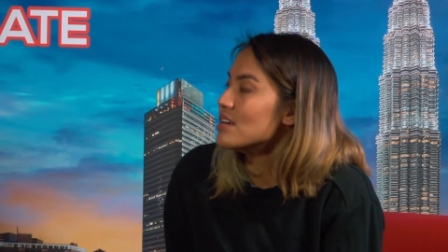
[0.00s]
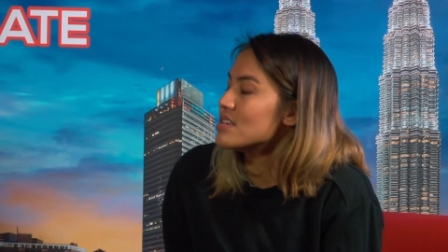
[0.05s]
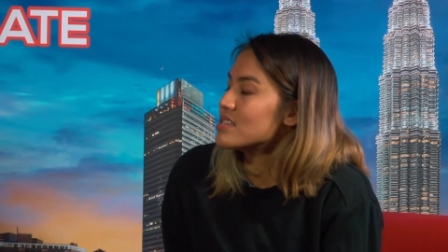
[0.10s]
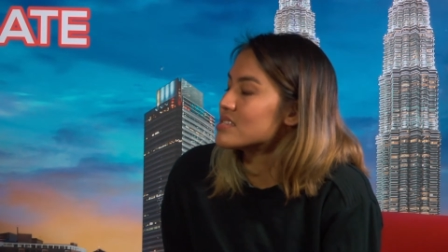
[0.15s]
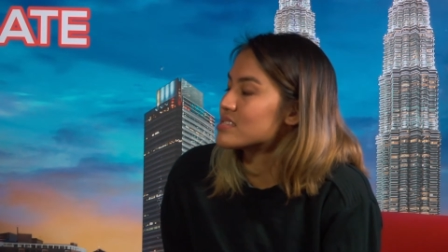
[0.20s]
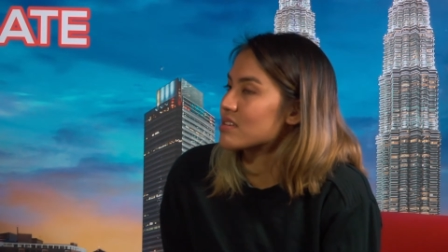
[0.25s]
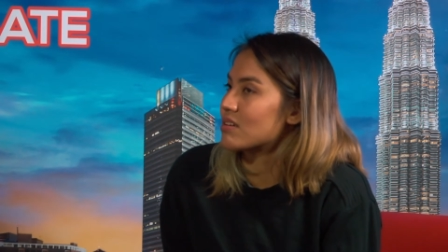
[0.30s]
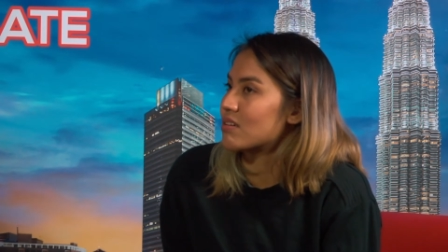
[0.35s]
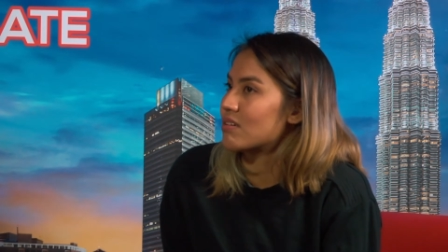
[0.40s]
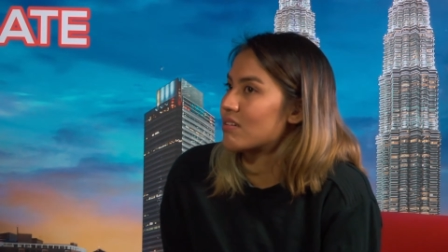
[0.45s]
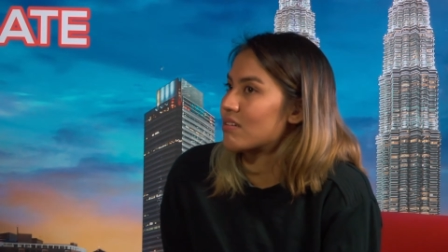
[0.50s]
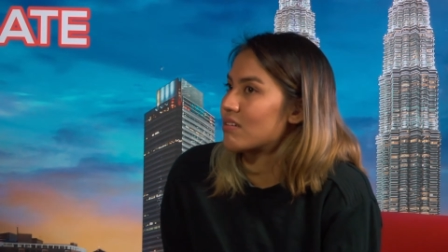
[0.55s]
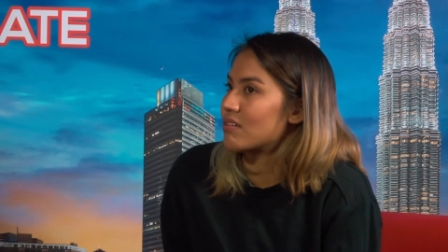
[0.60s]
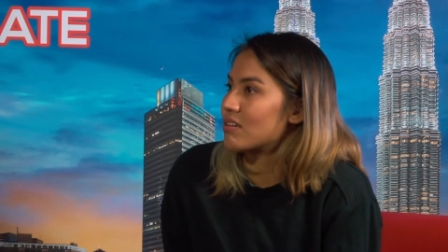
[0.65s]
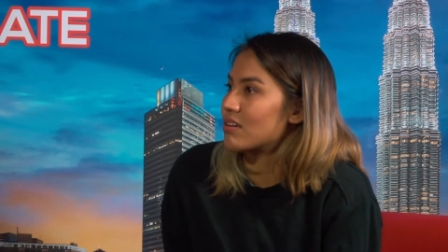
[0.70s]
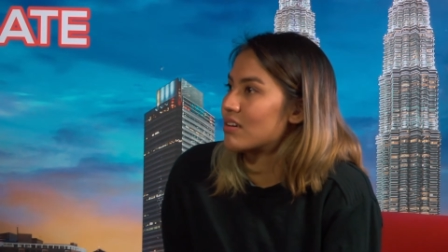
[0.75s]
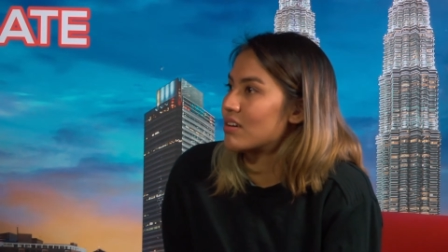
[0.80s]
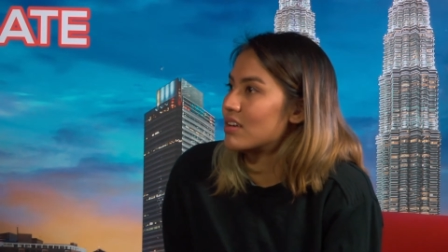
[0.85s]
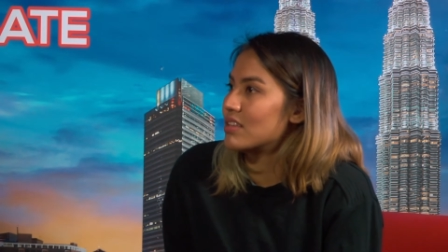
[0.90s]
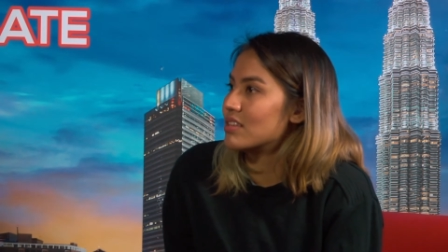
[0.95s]

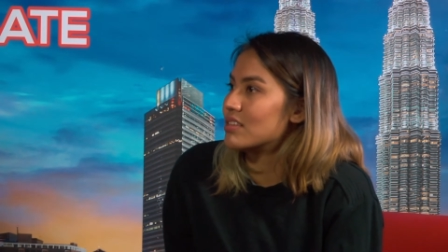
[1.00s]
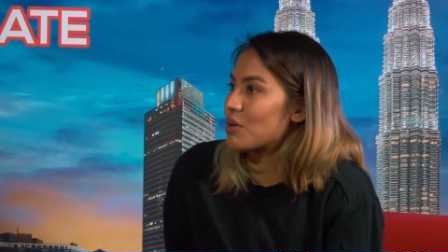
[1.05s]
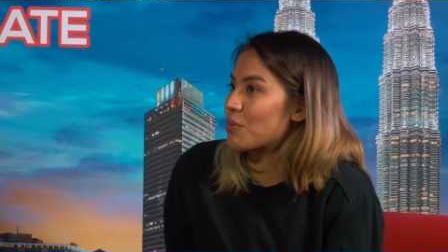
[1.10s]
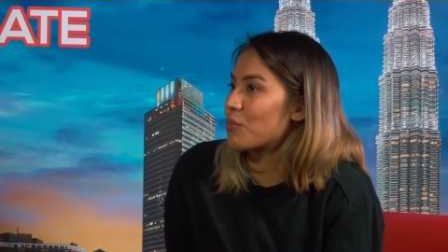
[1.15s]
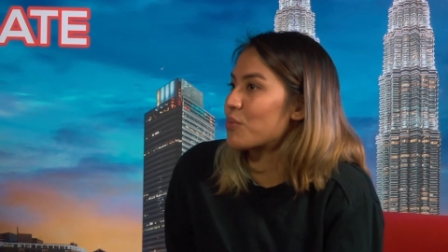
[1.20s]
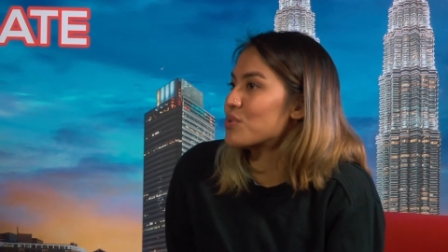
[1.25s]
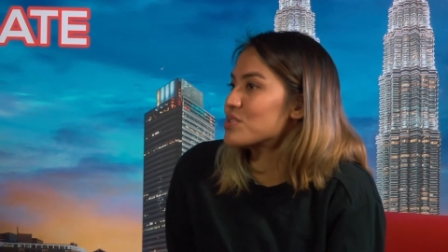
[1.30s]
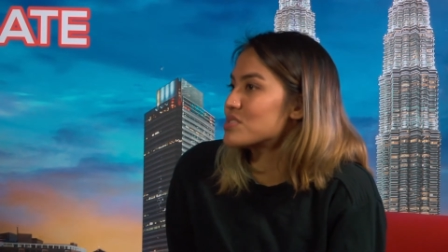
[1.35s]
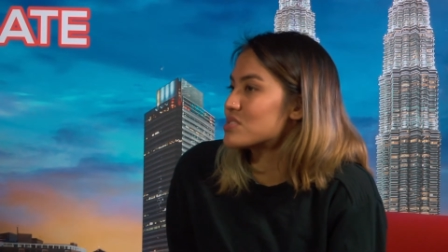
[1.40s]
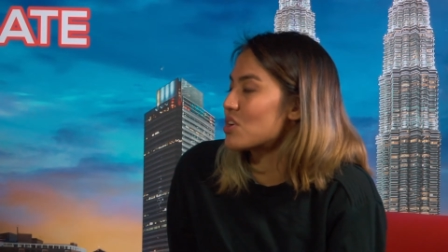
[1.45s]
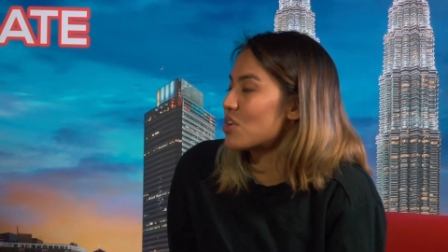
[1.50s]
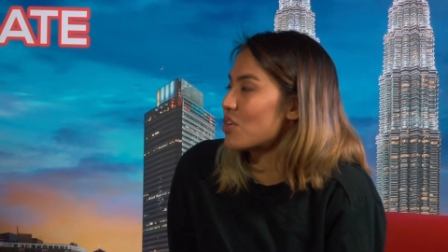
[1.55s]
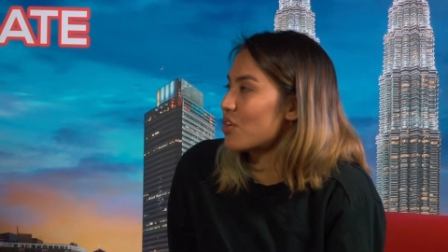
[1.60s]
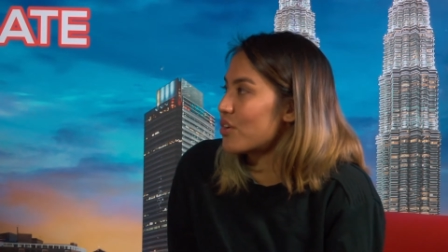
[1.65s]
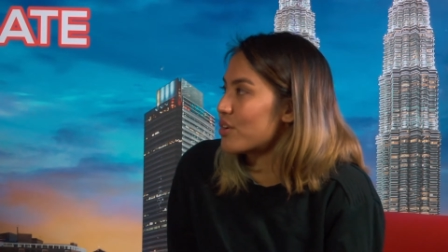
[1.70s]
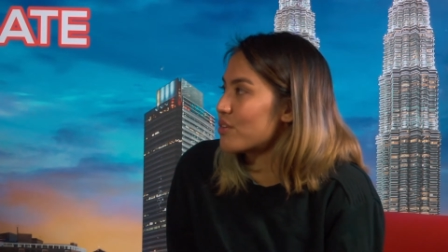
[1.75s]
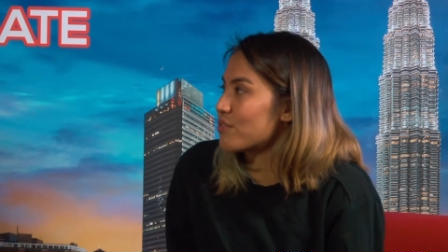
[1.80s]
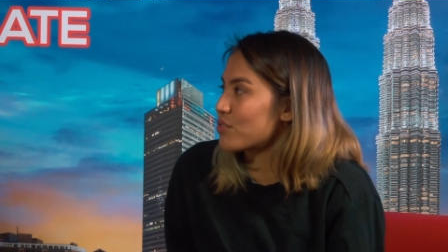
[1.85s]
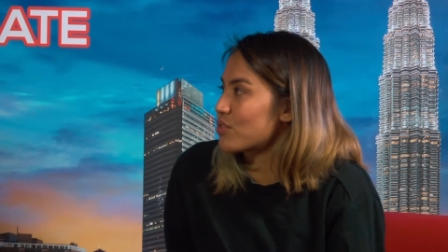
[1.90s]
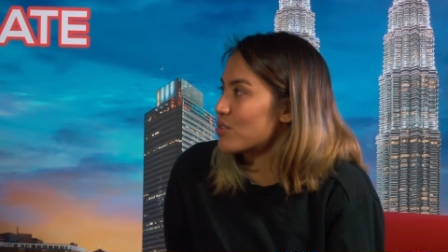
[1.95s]
So there was a
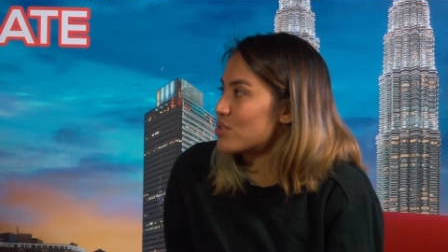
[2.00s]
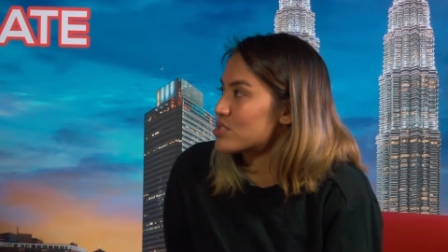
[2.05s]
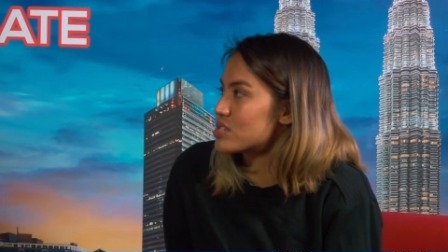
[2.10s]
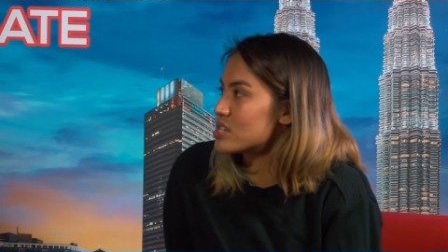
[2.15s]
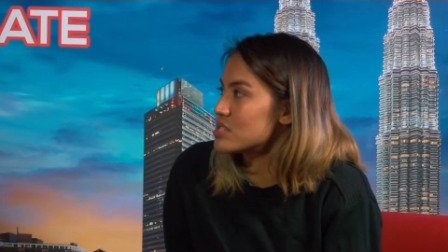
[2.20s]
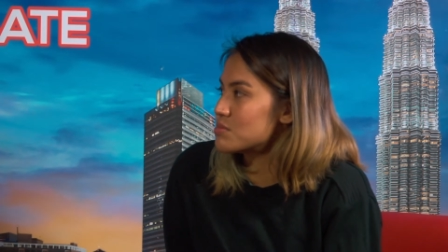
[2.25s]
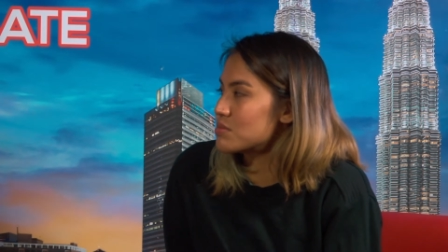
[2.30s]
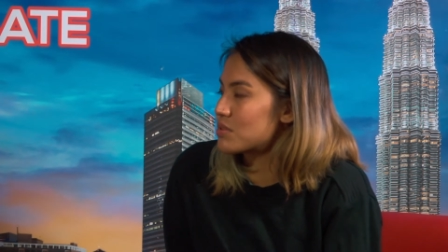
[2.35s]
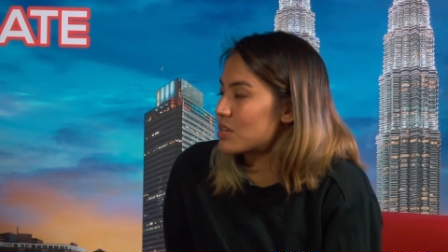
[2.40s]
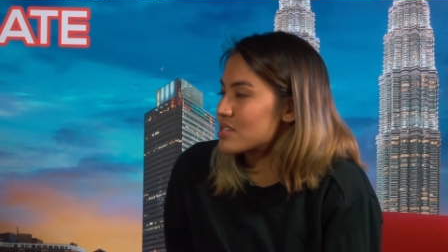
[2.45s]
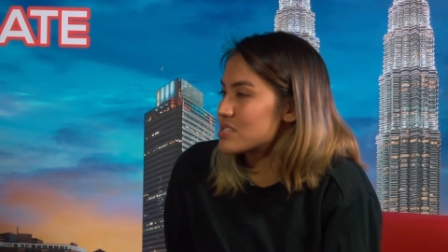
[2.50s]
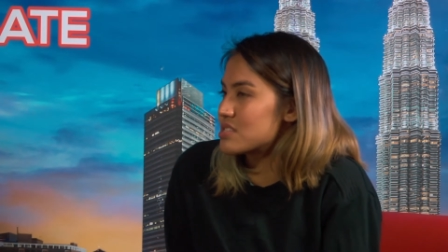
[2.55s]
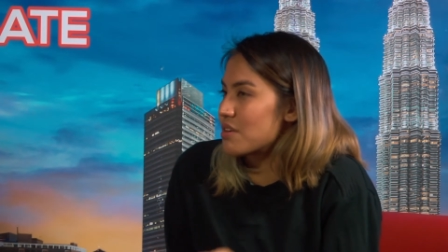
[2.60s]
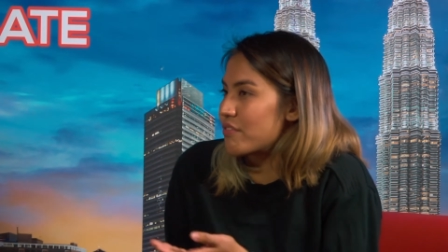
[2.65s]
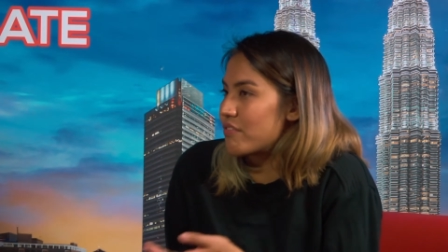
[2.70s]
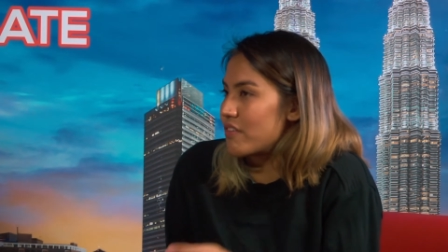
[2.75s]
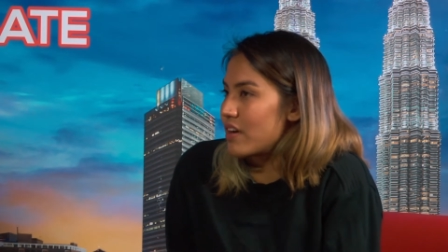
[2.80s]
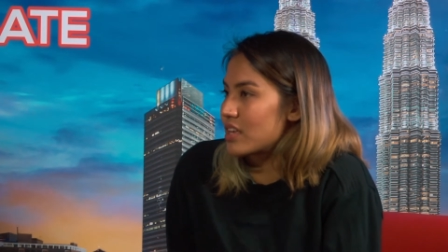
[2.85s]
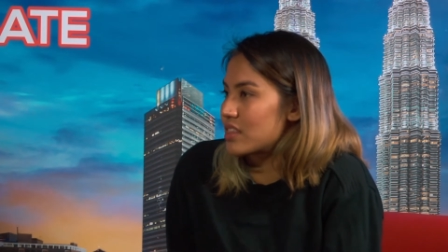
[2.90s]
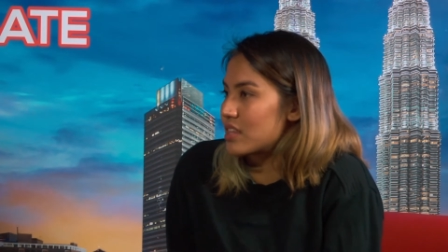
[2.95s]
lot of contrast, because the
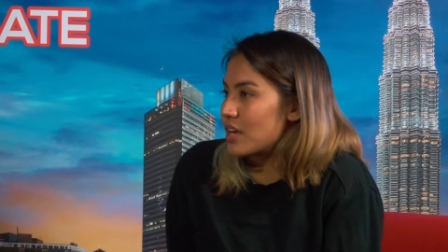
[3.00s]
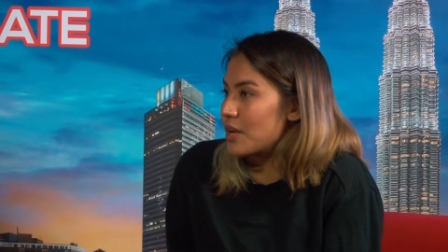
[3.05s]
fact